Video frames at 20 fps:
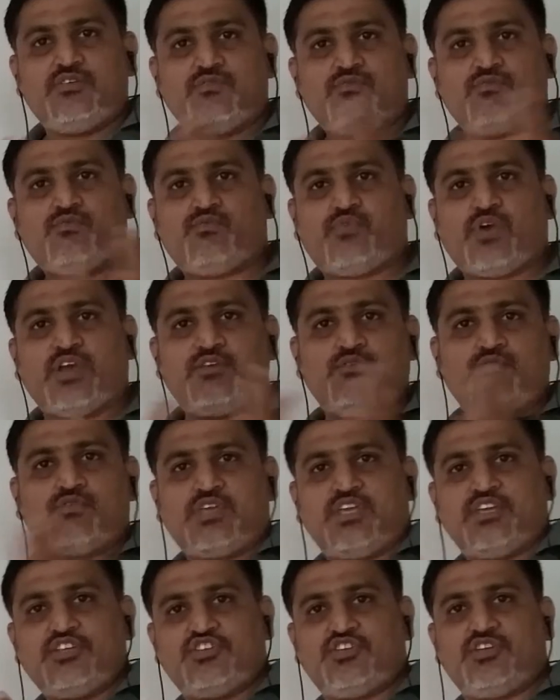5
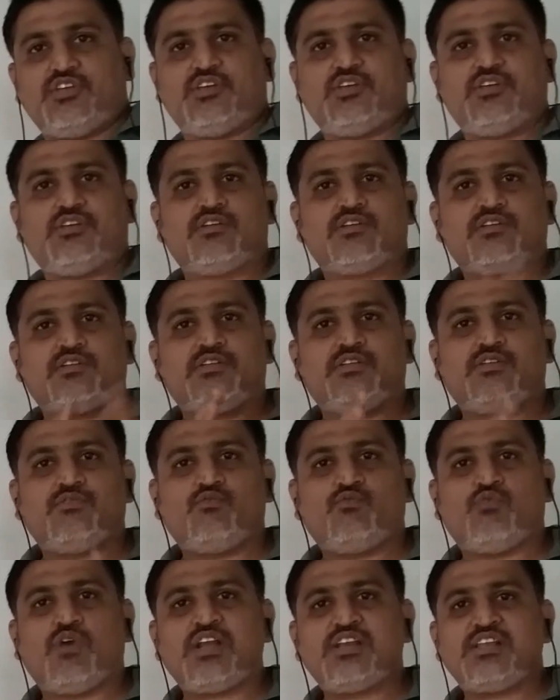kg,
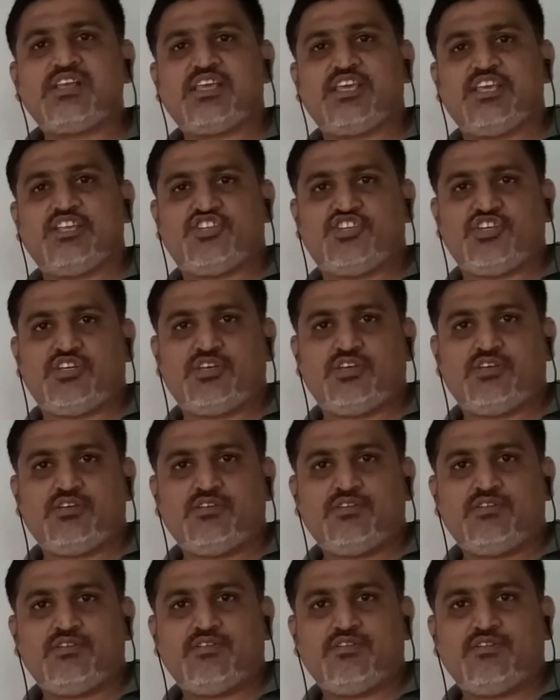1 kg.
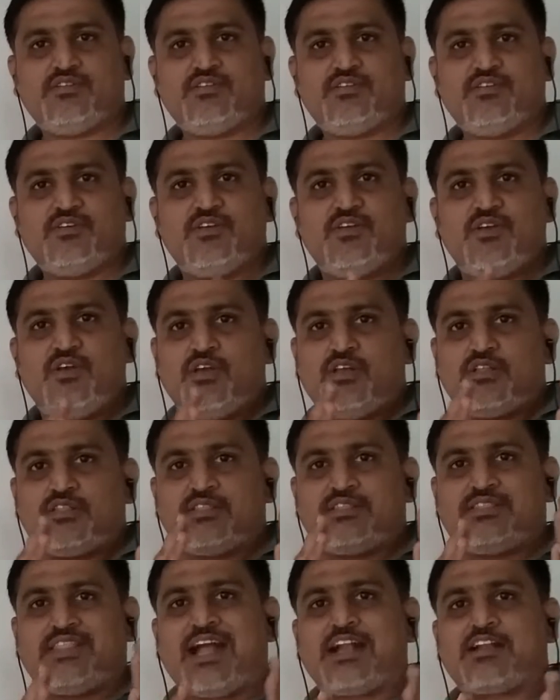
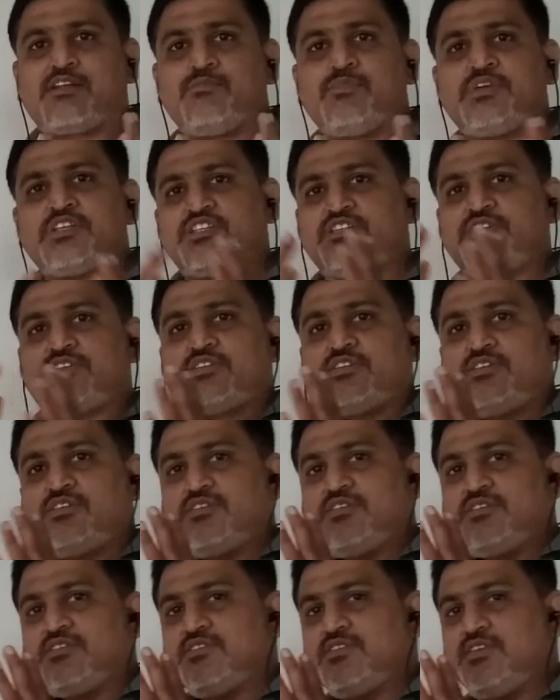That much
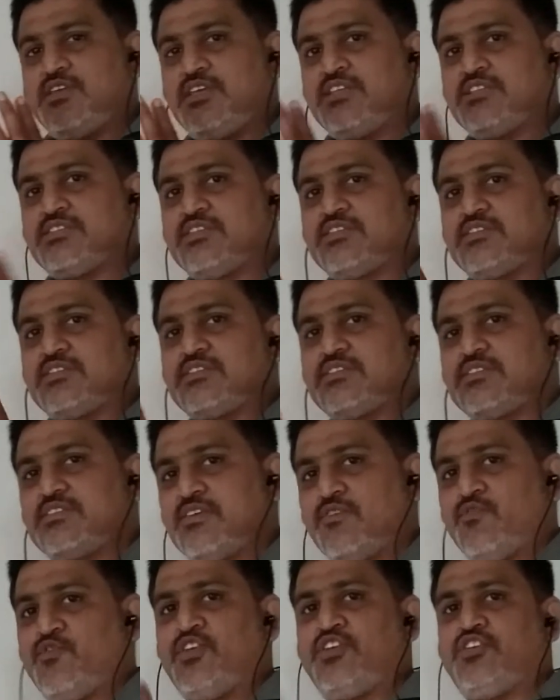is
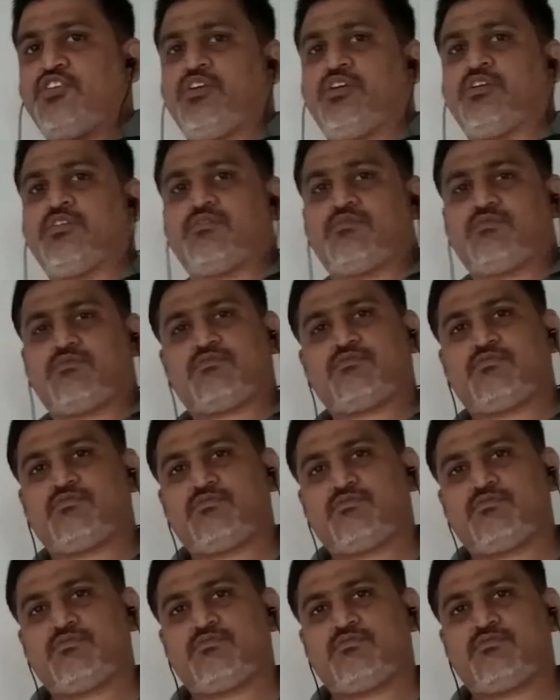sufficient
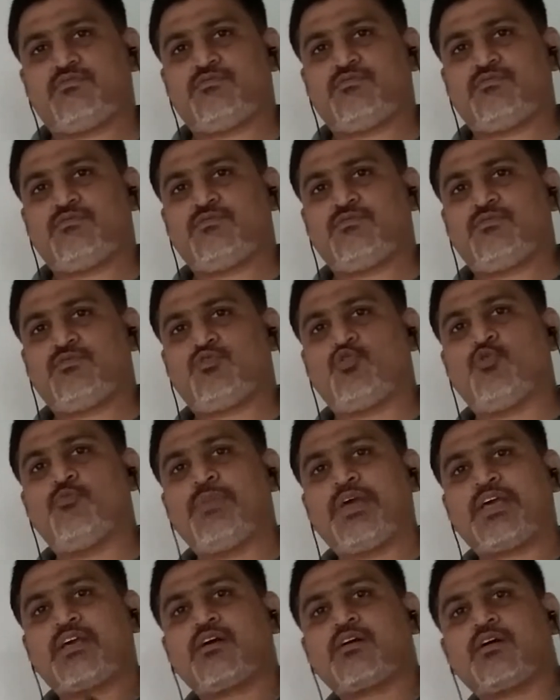to
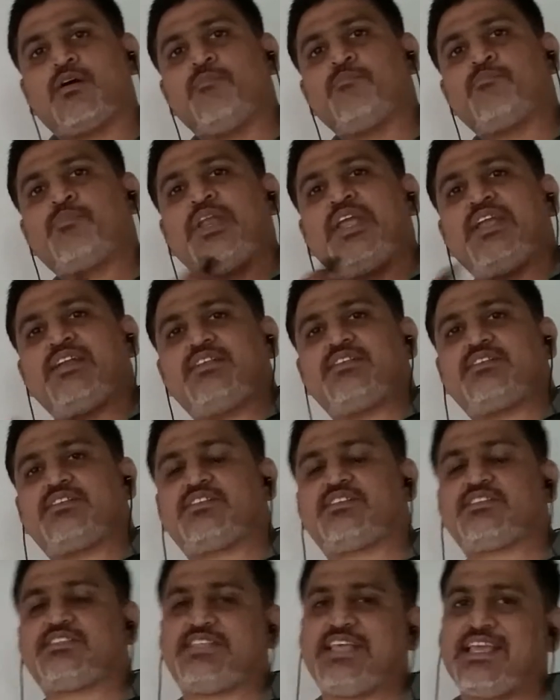make a complete
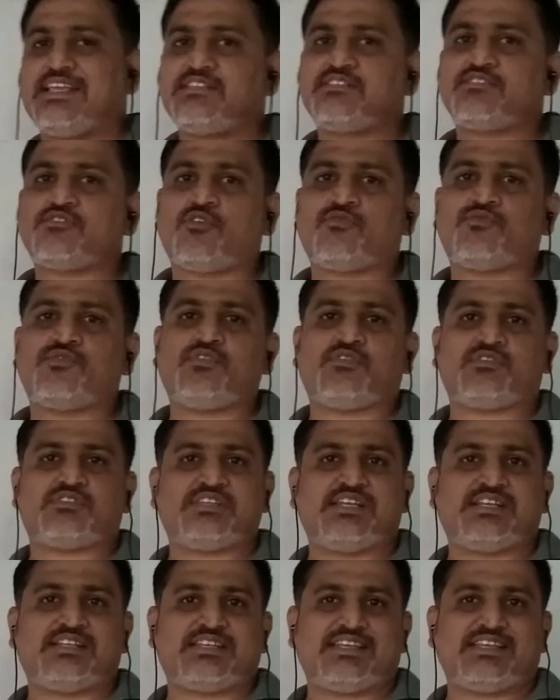sense of your
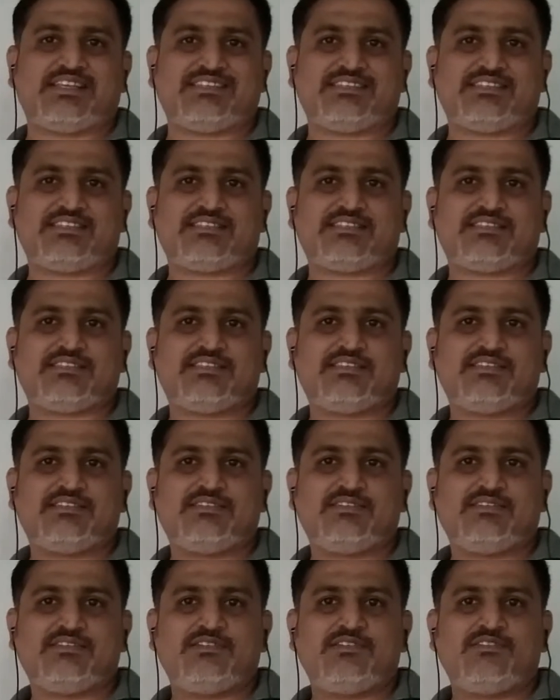
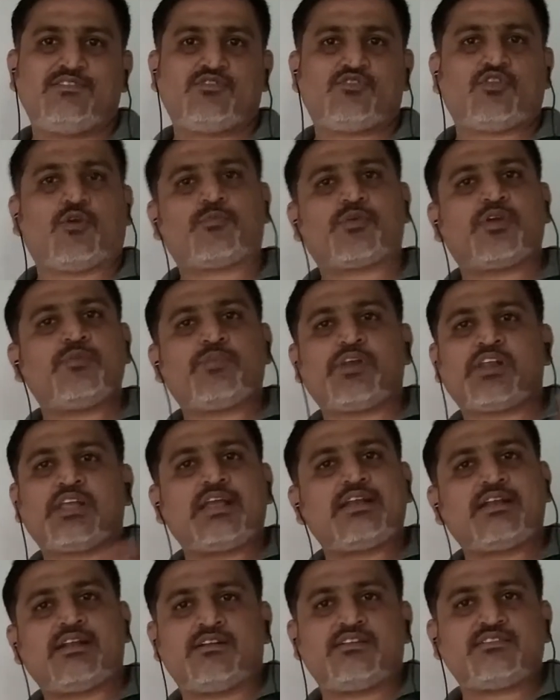sentence. Shopkeeper
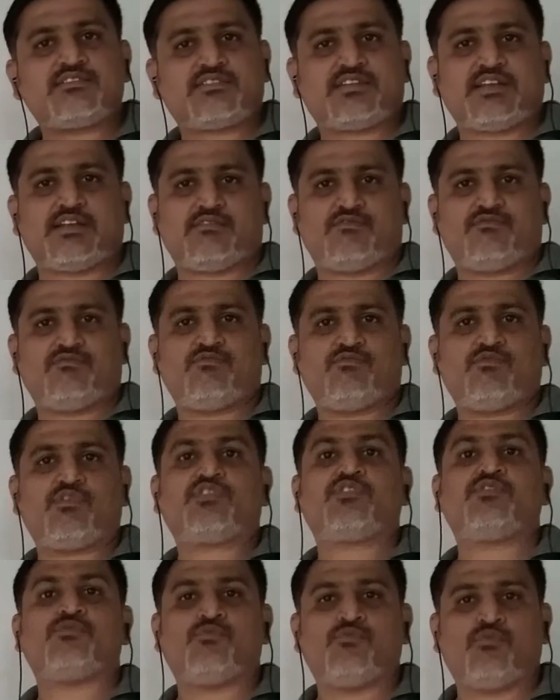can understand
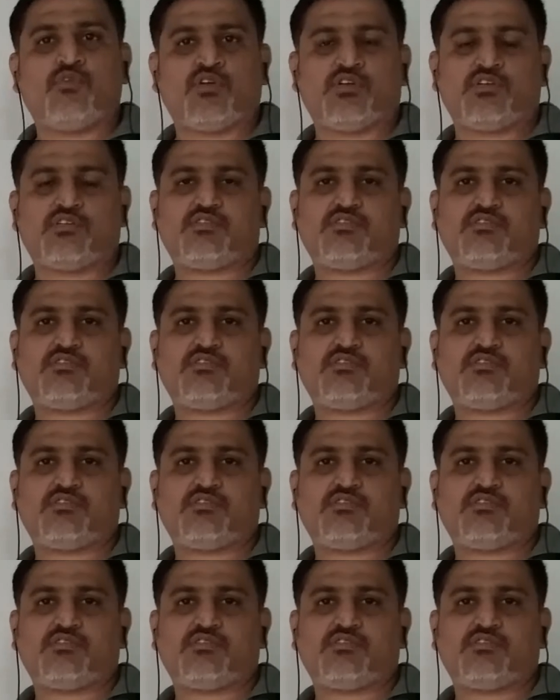what you want.